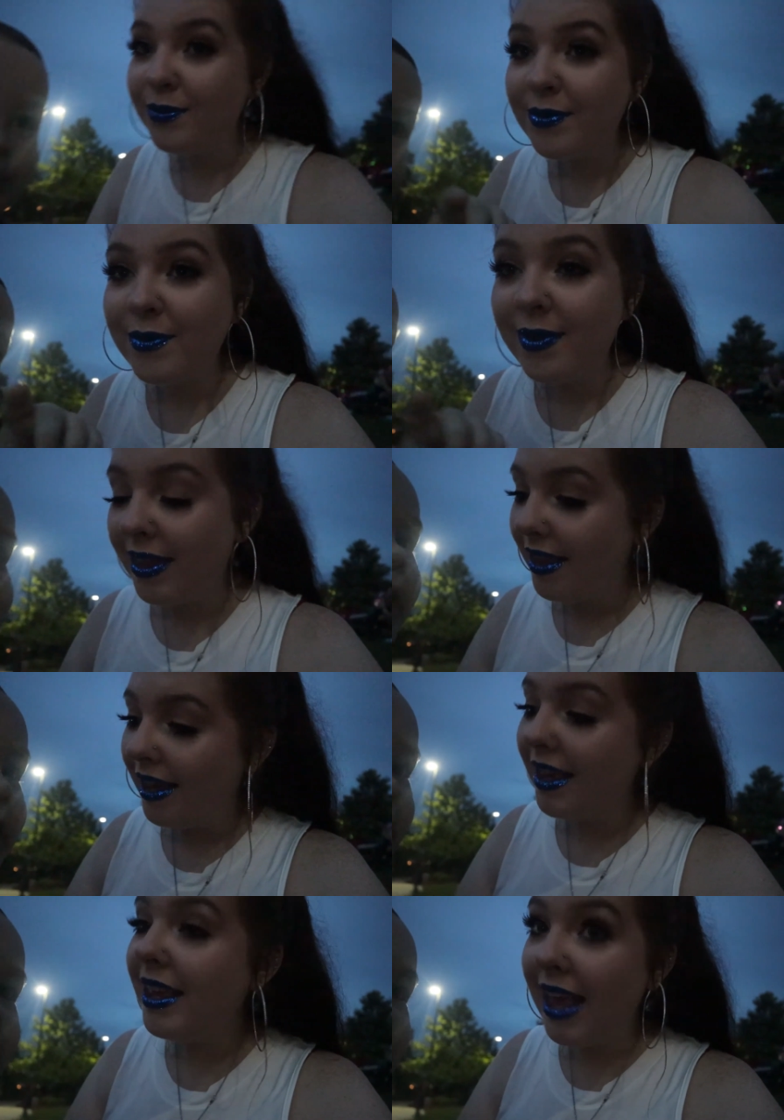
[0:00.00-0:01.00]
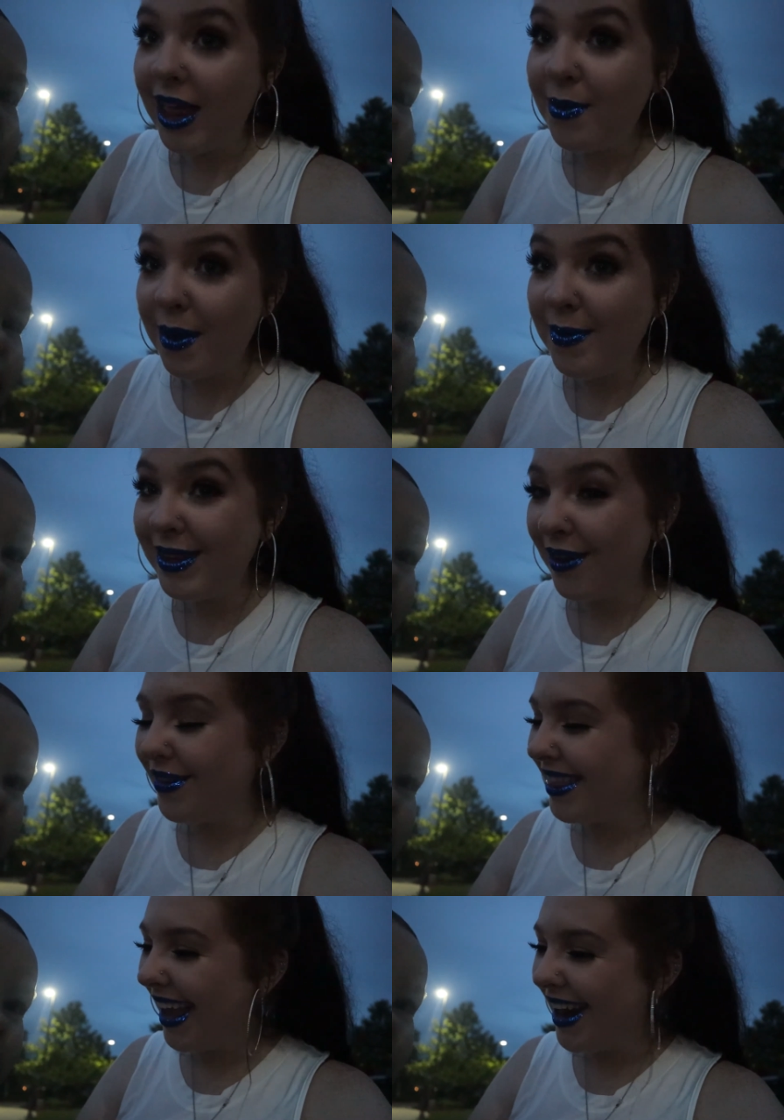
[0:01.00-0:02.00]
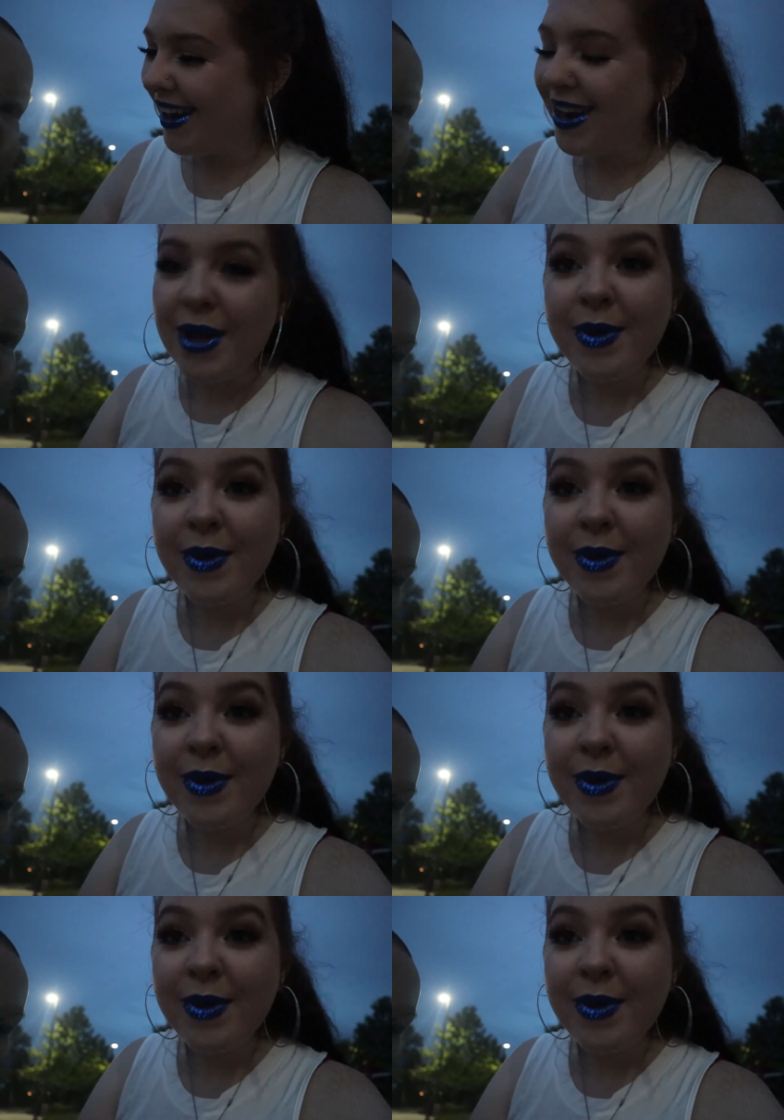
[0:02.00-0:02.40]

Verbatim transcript: Baby. Yeah, the baby's over there.